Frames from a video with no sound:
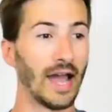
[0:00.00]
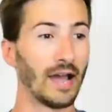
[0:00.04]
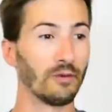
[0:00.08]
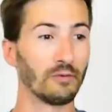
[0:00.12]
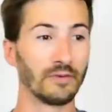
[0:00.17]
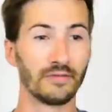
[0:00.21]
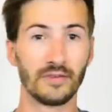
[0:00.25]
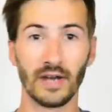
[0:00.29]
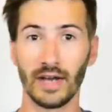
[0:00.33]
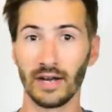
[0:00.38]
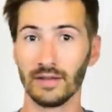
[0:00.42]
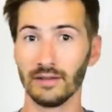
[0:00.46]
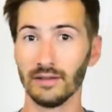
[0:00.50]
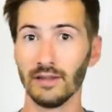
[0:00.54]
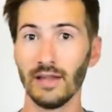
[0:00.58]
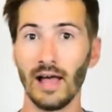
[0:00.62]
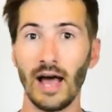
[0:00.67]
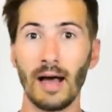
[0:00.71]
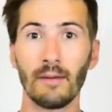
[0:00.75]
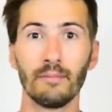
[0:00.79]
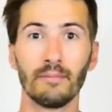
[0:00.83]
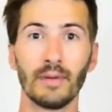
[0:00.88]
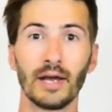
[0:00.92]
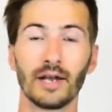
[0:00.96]
We've got a
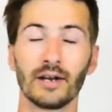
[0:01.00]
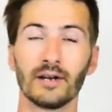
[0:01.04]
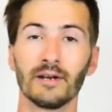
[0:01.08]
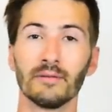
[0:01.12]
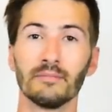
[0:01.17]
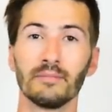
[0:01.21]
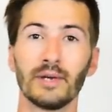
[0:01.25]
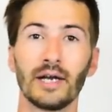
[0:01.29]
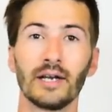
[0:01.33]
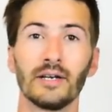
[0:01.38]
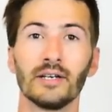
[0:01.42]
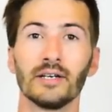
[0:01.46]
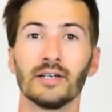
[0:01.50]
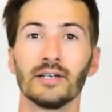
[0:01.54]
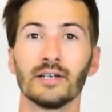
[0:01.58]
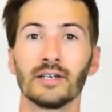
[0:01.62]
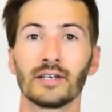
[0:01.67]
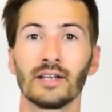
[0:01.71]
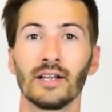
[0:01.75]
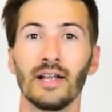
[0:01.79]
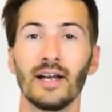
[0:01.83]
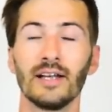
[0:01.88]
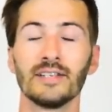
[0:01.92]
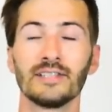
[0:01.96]
lot better
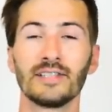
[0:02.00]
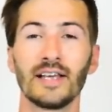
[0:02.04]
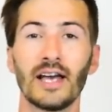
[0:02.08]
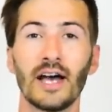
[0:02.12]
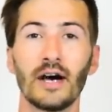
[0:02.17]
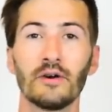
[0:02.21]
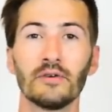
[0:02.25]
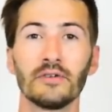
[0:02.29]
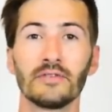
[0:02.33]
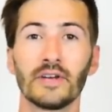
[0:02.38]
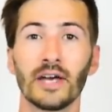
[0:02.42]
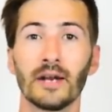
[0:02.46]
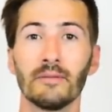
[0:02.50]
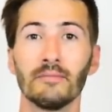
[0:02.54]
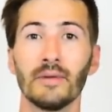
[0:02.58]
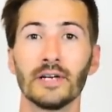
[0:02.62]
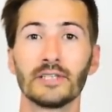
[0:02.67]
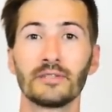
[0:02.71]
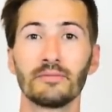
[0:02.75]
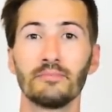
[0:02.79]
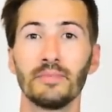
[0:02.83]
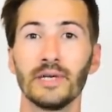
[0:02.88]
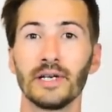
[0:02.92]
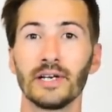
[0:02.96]
clientele. We've got a
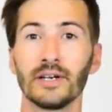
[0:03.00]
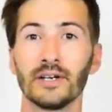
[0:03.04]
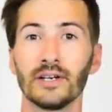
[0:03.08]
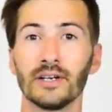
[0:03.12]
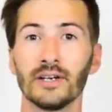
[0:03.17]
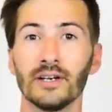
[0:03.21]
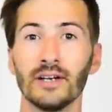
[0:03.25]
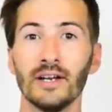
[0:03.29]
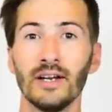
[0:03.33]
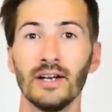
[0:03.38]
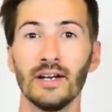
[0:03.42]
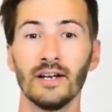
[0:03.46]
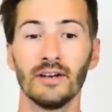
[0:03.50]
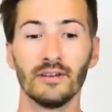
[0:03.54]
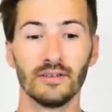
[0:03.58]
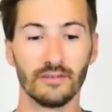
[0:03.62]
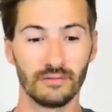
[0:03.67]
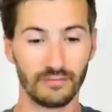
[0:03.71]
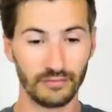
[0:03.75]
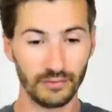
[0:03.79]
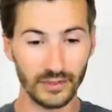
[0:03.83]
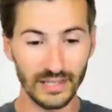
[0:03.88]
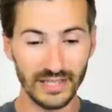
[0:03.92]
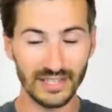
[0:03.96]
much bigger
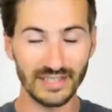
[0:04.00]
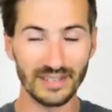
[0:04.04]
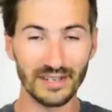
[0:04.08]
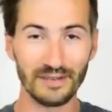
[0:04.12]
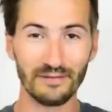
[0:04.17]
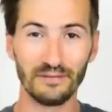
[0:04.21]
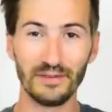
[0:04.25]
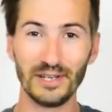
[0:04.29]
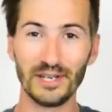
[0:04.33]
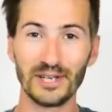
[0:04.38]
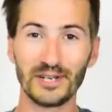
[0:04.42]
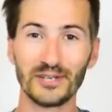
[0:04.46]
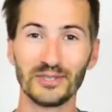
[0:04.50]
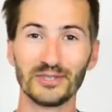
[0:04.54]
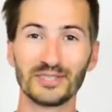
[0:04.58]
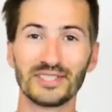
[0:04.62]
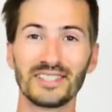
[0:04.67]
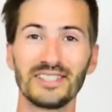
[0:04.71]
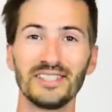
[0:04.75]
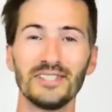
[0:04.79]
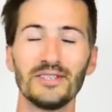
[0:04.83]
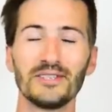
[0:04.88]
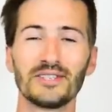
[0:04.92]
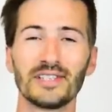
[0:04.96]
fleet of vehicles
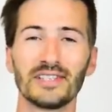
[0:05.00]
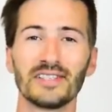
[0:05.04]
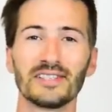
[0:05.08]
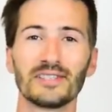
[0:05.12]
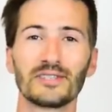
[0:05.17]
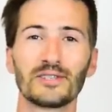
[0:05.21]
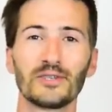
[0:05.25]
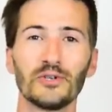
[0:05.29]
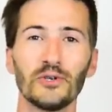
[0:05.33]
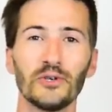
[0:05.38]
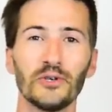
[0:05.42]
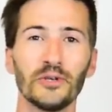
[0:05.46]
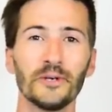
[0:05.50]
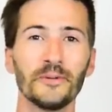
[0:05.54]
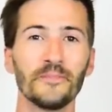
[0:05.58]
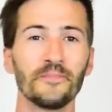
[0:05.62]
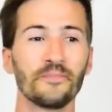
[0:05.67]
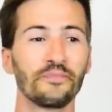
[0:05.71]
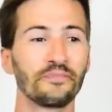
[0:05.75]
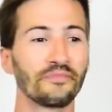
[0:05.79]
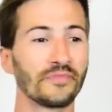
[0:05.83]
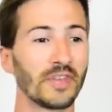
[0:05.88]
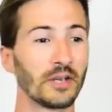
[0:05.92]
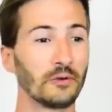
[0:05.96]
to use at the school.
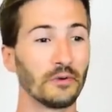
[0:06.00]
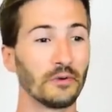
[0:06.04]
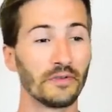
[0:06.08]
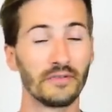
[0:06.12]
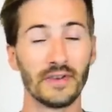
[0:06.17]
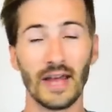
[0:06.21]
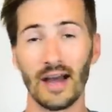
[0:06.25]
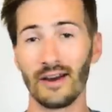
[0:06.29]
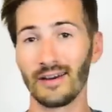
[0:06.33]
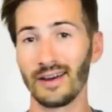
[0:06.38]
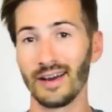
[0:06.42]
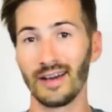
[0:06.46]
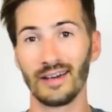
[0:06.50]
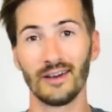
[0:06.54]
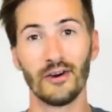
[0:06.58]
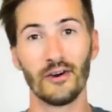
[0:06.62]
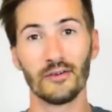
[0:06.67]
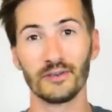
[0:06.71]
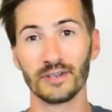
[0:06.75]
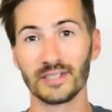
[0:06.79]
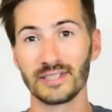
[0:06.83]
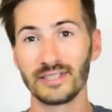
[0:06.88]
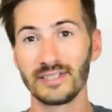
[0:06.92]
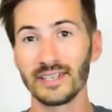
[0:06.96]
We've now got
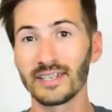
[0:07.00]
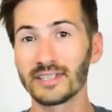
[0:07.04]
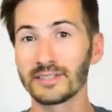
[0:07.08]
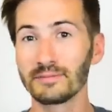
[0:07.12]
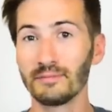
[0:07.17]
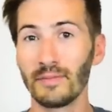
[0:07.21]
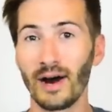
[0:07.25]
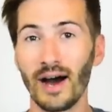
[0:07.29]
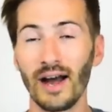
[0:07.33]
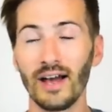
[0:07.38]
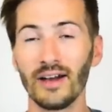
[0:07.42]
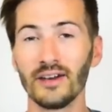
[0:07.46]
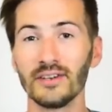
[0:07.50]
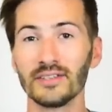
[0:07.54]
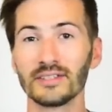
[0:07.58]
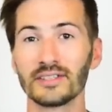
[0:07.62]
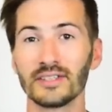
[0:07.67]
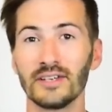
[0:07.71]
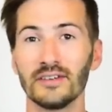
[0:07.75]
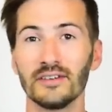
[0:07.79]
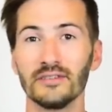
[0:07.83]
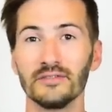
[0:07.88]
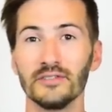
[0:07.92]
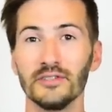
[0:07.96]
over 6 miles
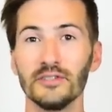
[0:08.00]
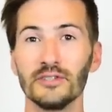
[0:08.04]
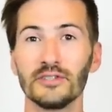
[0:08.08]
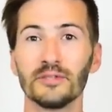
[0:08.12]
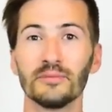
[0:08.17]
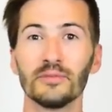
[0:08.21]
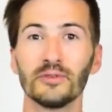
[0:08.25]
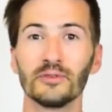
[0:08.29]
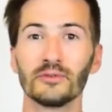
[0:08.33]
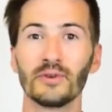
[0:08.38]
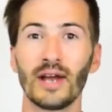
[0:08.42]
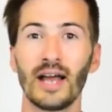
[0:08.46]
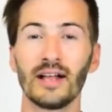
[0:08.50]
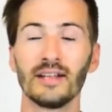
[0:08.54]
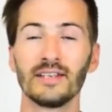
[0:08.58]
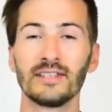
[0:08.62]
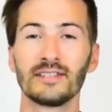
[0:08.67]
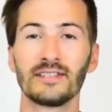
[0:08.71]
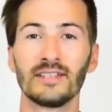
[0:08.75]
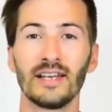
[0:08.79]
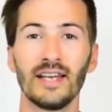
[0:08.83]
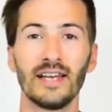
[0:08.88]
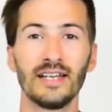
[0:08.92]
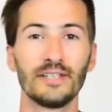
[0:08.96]
of usable rally
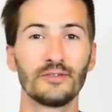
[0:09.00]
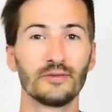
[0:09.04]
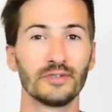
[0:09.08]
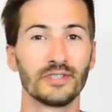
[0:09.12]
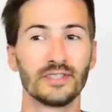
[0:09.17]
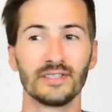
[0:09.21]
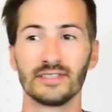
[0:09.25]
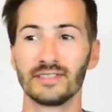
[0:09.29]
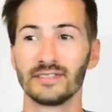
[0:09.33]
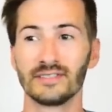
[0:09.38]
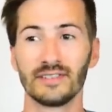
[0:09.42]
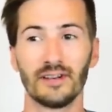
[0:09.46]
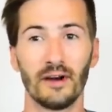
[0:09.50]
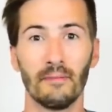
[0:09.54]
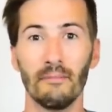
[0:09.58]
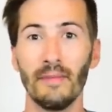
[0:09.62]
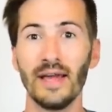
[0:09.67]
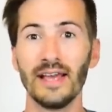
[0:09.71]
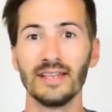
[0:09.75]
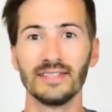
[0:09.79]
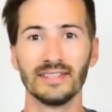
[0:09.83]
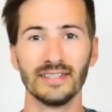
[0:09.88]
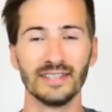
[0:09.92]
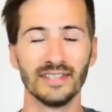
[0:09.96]
stage, which is
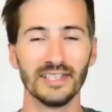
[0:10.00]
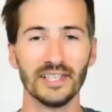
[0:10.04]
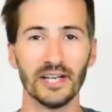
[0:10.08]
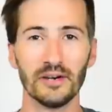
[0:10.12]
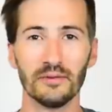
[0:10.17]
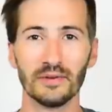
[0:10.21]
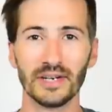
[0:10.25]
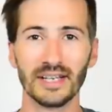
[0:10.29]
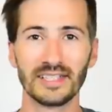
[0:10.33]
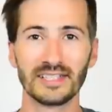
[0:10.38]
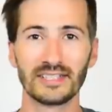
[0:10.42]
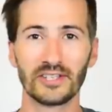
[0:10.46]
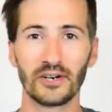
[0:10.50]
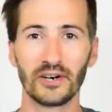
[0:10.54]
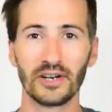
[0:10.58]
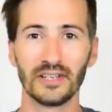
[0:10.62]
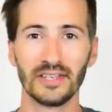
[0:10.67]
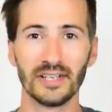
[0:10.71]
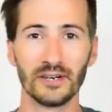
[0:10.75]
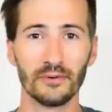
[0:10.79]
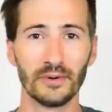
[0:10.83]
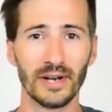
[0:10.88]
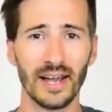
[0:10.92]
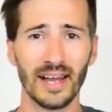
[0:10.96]
amazing. You know, when I started
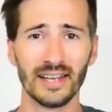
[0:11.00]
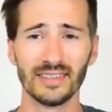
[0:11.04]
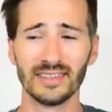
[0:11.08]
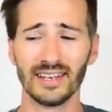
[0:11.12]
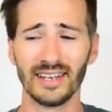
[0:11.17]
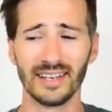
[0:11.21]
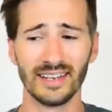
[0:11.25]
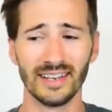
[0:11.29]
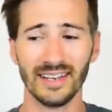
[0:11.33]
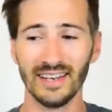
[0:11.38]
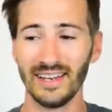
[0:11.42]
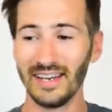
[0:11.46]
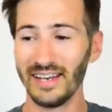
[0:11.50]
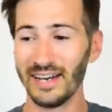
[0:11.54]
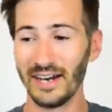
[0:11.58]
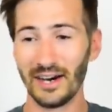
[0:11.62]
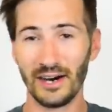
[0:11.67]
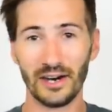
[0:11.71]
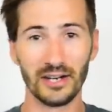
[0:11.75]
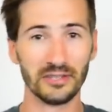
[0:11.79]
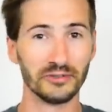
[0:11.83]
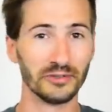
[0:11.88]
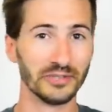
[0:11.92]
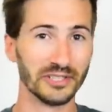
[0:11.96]
there, we had like
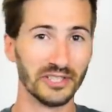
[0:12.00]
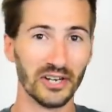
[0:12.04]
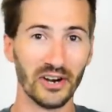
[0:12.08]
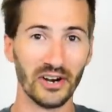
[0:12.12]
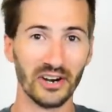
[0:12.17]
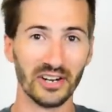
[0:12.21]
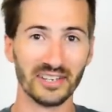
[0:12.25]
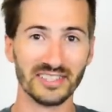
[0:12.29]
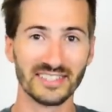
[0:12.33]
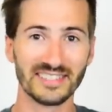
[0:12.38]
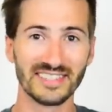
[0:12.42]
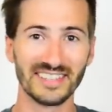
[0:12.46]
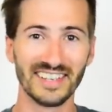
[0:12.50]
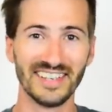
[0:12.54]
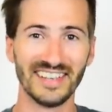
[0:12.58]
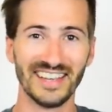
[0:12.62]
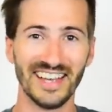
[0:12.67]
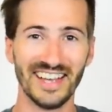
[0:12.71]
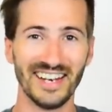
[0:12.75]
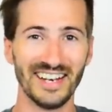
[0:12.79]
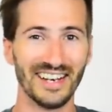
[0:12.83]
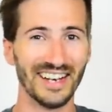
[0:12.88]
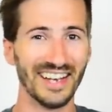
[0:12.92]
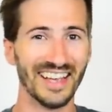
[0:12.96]
100 yards.
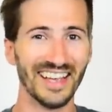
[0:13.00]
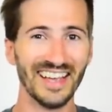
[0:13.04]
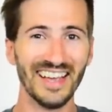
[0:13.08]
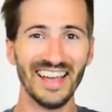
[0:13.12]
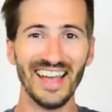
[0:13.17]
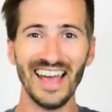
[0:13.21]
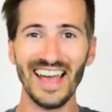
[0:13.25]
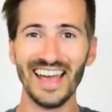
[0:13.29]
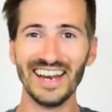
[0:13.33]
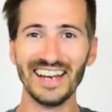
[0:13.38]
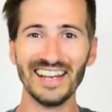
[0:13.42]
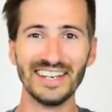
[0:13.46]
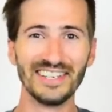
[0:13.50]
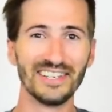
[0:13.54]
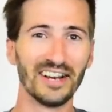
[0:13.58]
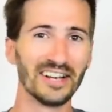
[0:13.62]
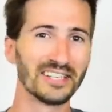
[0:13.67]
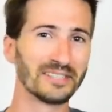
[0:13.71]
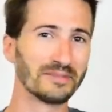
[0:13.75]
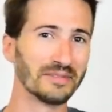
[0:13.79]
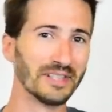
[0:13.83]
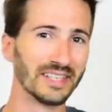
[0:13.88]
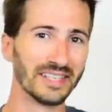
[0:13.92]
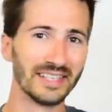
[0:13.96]
And he
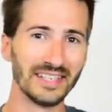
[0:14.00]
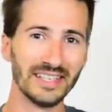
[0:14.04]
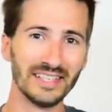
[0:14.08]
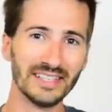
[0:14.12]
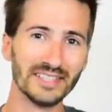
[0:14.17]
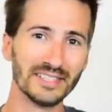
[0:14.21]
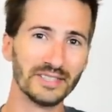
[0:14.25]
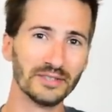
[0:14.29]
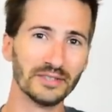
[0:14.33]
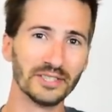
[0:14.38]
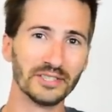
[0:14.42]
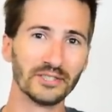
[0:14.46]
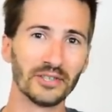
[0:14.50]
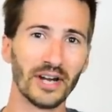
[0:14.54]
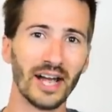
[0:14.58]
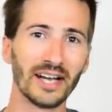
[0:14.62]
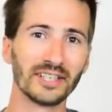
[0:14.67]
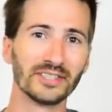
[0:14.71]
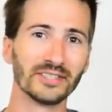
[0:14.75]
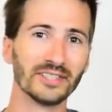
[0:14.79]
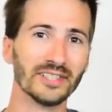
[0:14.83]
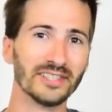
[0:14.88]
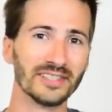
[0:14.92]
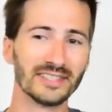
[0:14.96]
tossed me the keys to a
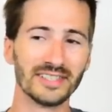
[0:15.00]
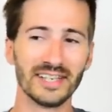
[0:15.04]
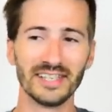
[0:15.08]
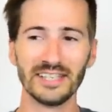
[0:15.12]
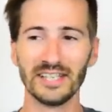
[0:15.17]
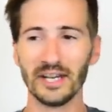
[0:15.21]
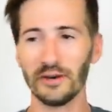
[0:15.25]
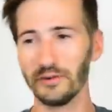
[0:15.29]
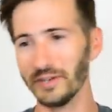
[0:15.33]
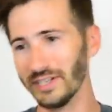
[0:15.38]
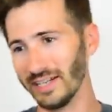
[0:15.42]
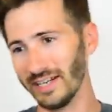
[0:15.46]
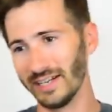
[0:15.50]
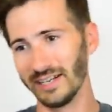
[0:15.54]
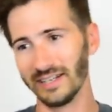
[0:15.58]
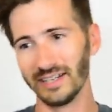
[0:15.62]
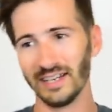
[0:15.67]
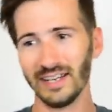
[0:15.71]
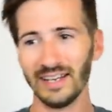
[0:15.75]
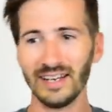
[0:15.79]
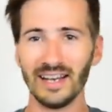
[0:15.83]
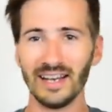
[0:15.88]
tractor and said, yeah, we need a